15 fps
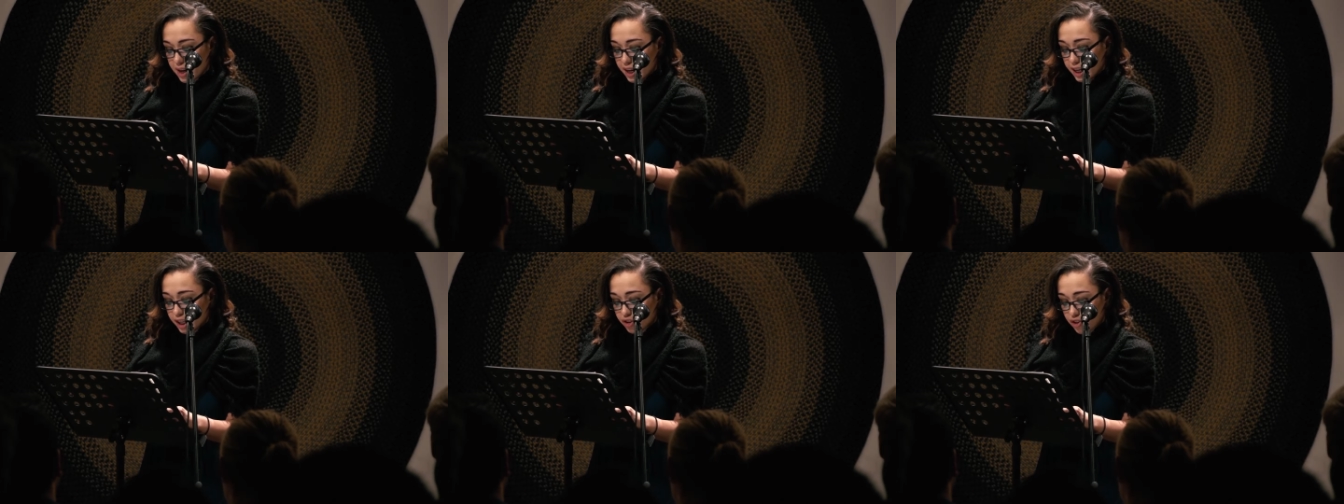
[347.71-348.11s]

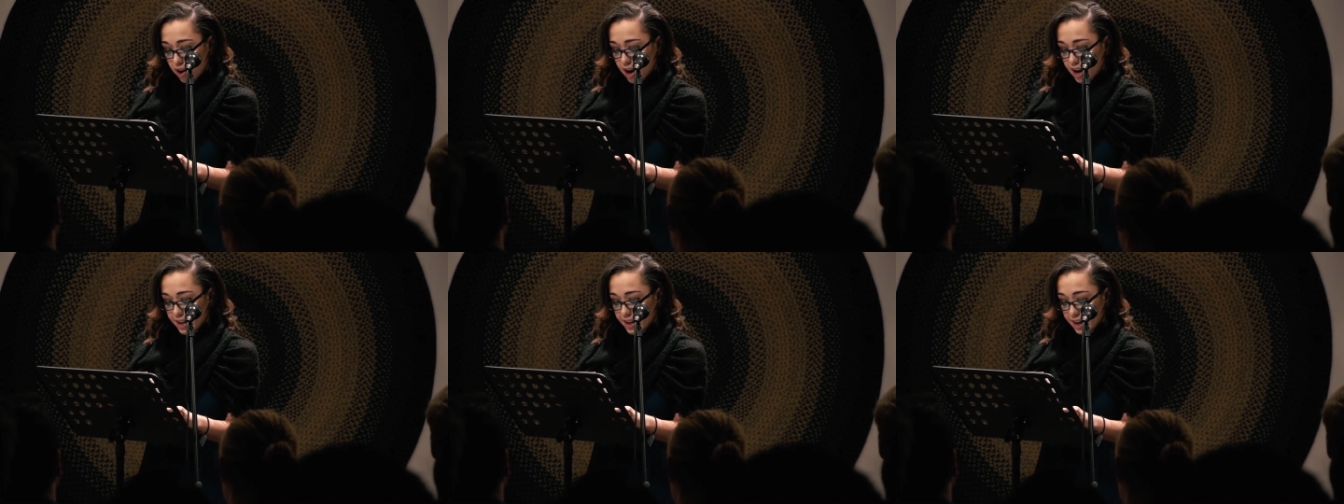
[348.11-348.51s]
He
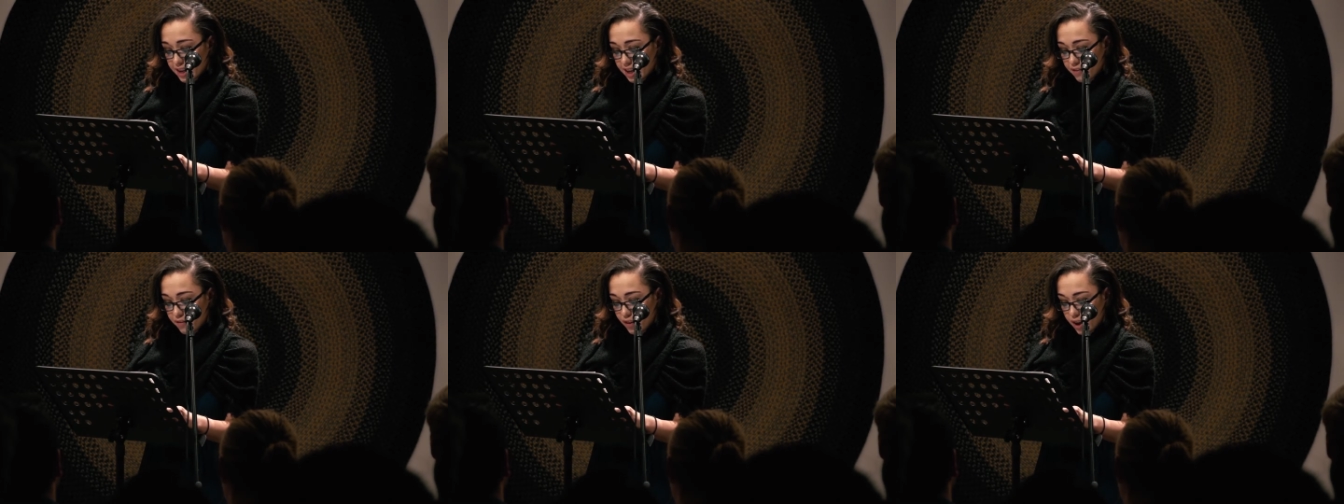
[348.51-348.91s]
tried and
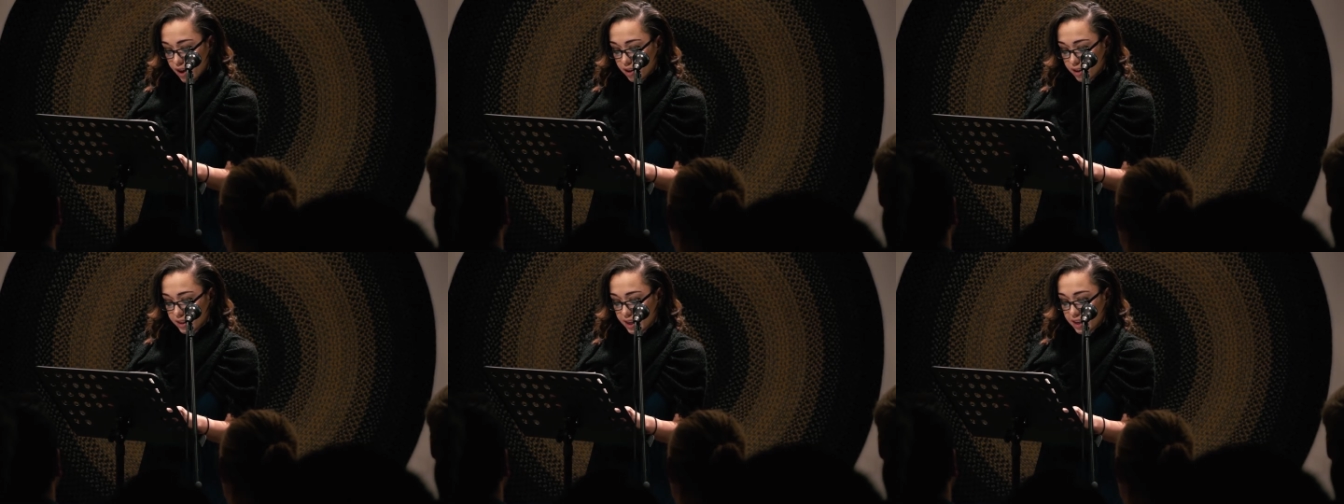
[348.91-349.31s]
he
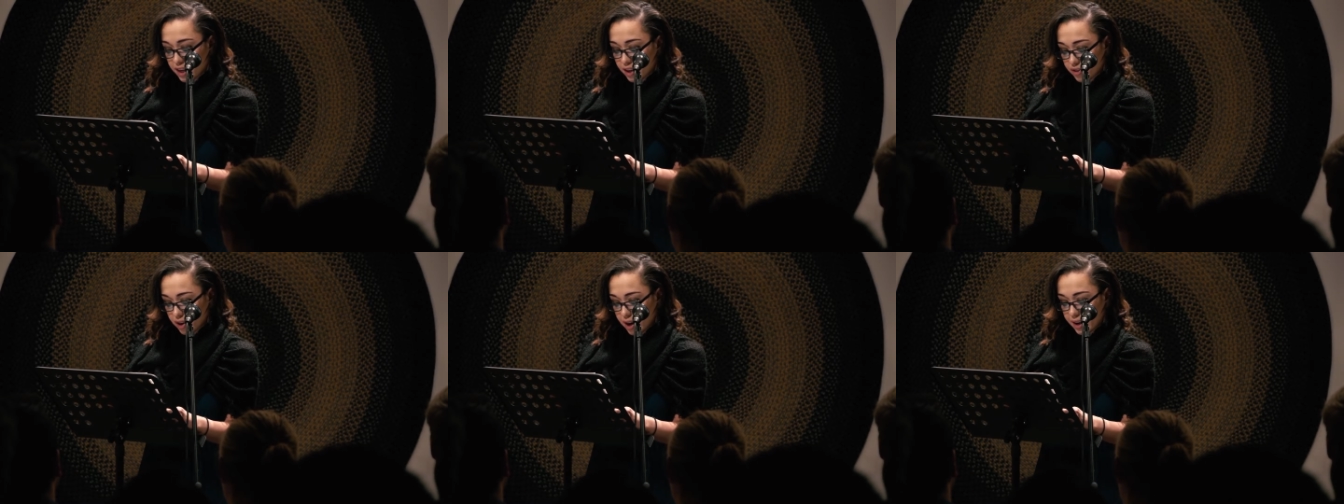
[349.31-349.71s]
failed and
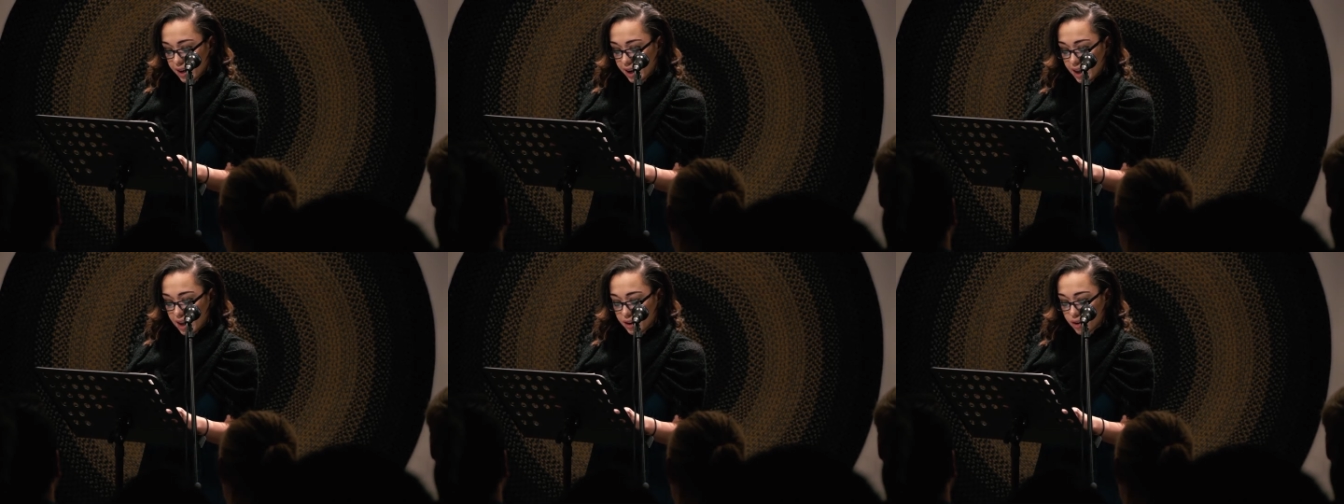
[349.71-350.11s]
he tried
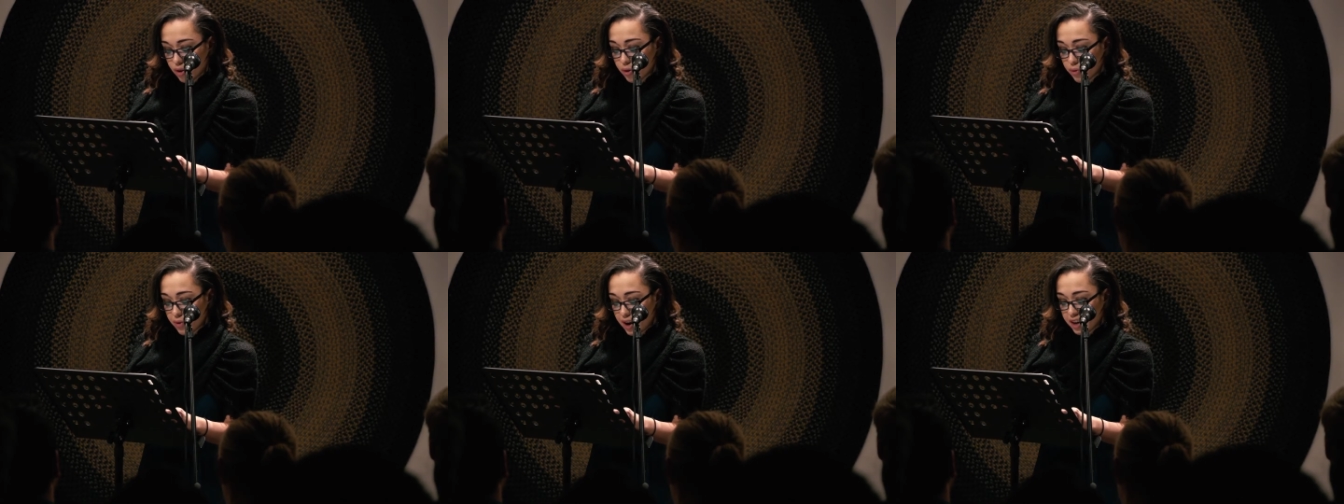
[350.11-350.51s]
again,
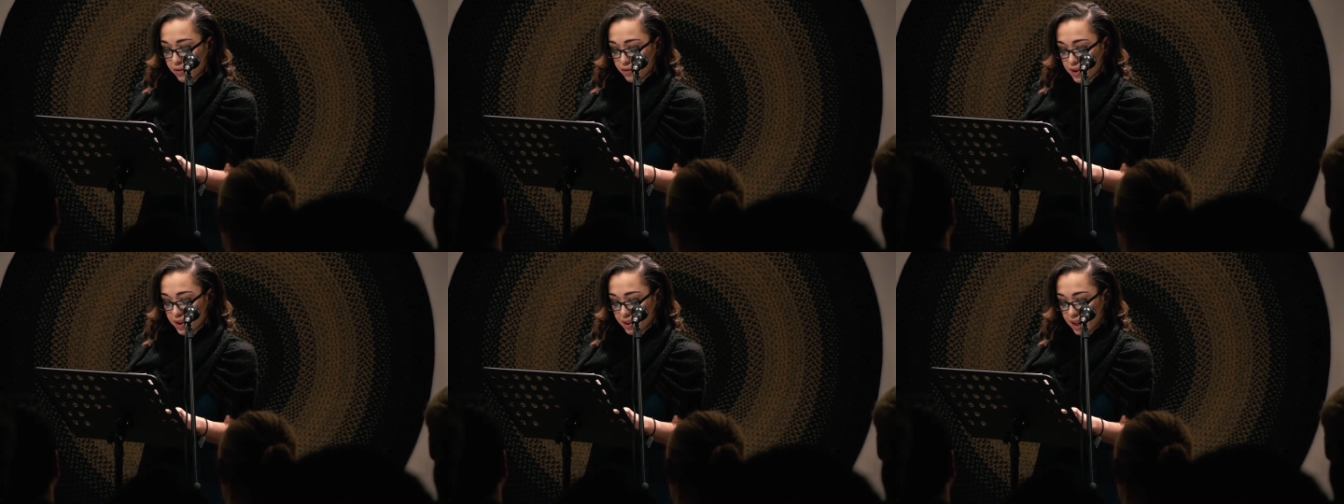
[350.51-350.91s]
already
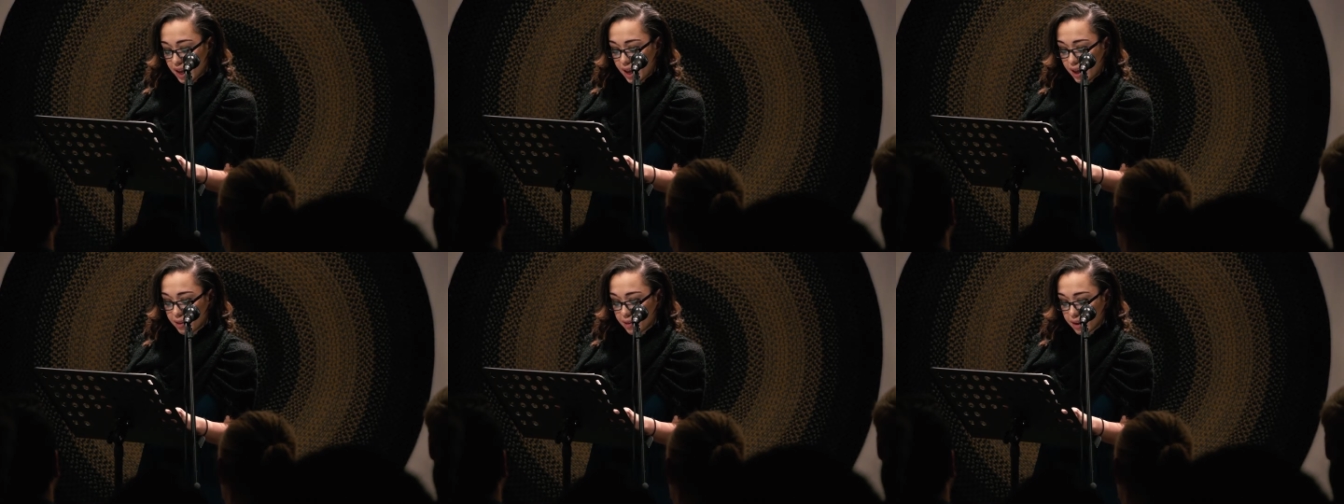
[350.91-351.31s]

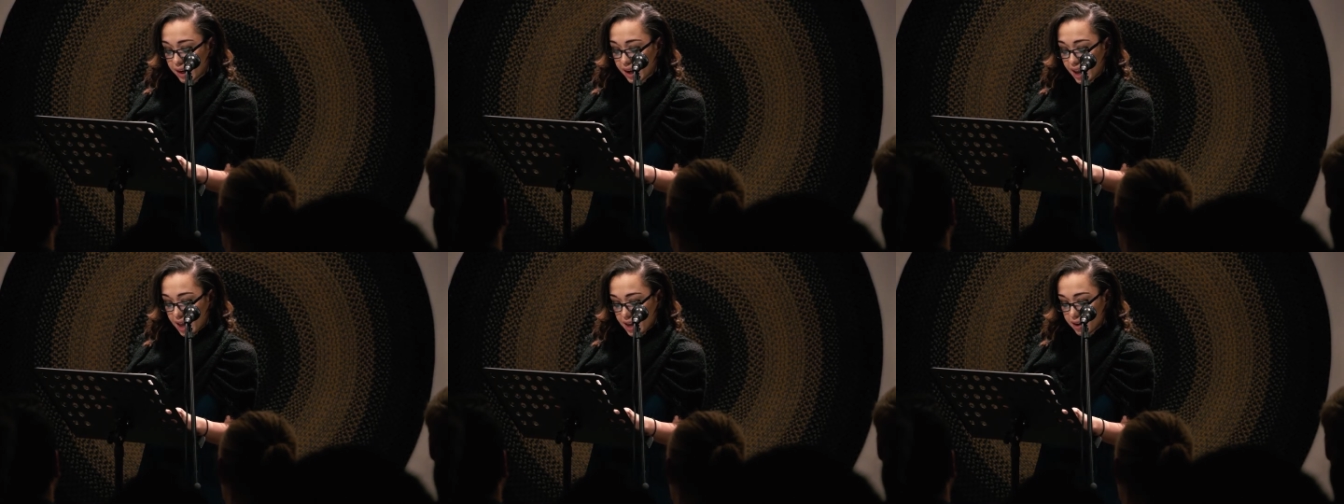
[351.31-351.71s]
foreseeing that
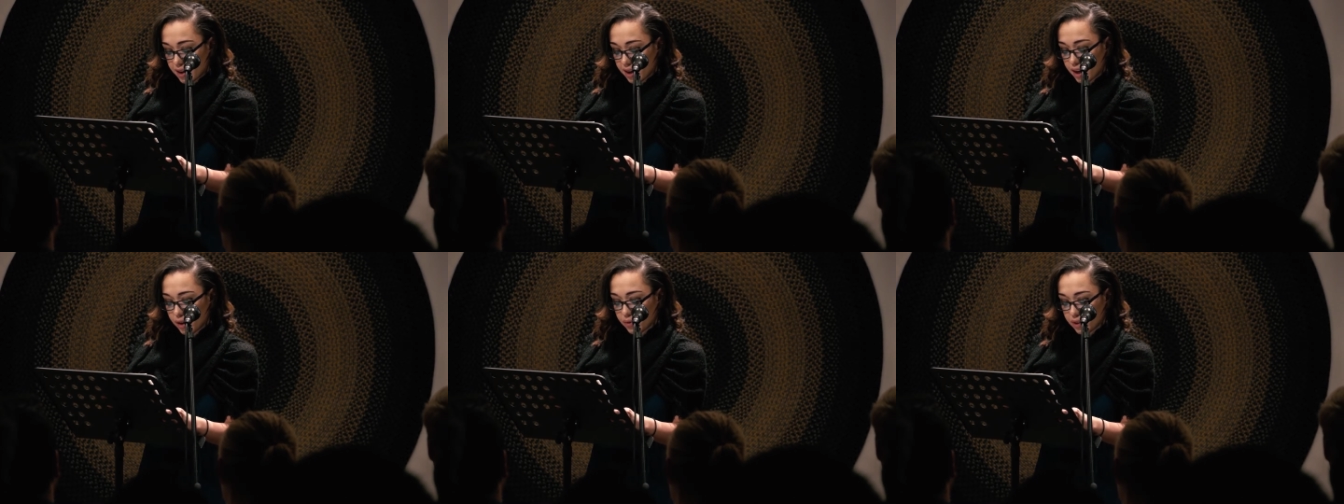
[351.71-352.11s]
again
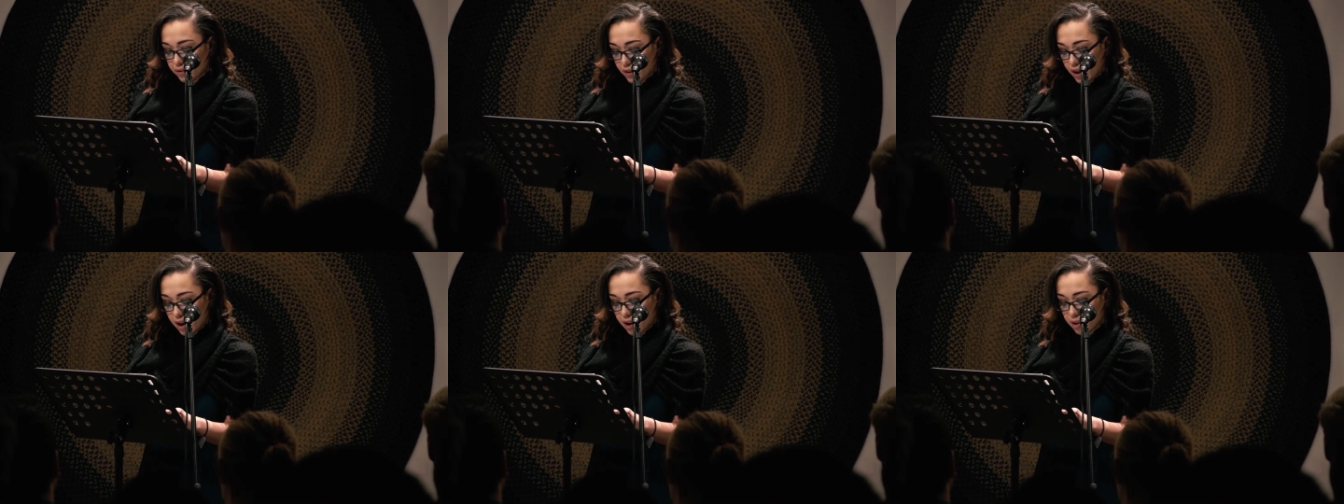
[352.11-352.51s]
he would
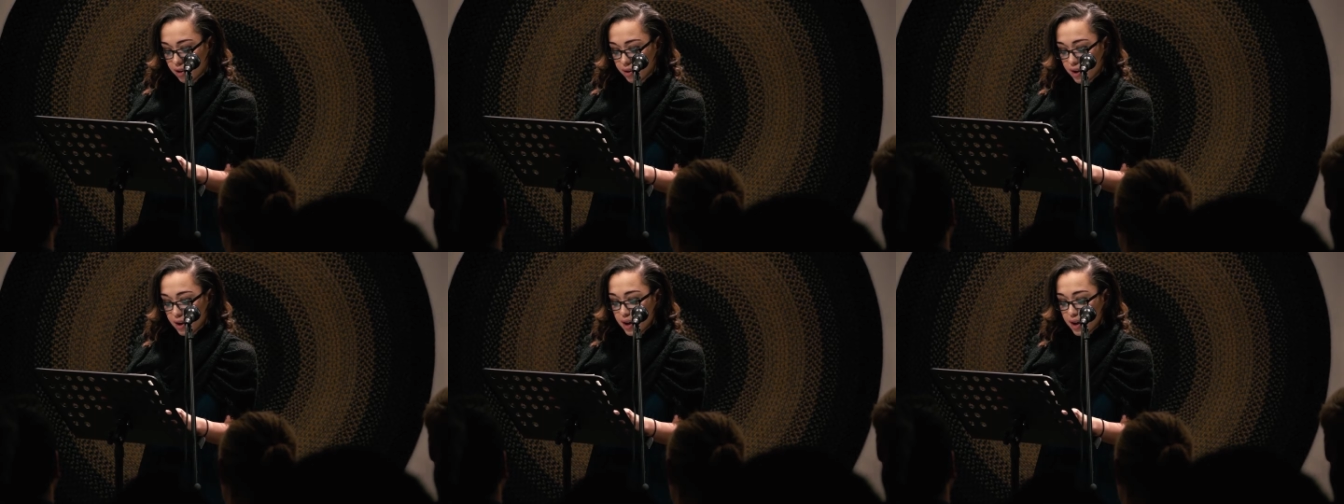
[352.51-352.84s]
fail.